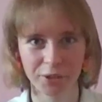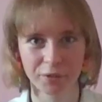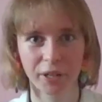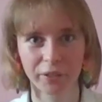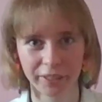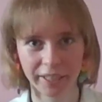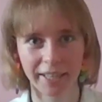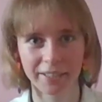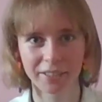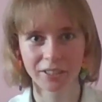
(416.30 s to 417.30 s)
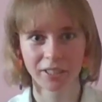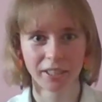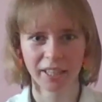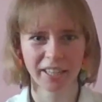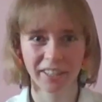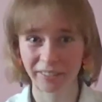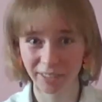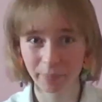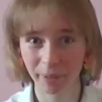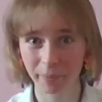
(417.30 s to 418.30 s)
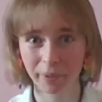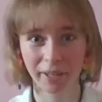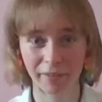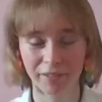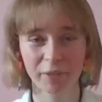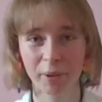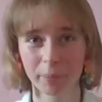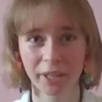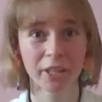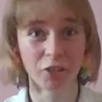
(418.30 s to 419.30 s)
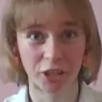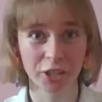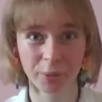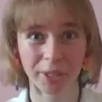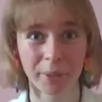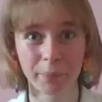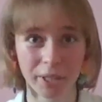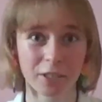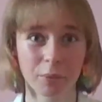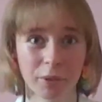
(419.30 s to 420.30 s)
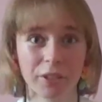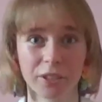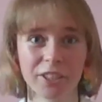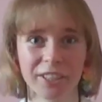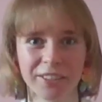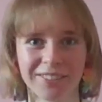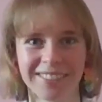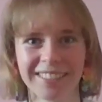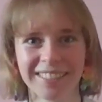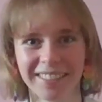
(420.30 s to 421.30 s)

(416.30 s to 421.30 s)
of our class, and I remember everyone being genuinely impressed with her skills.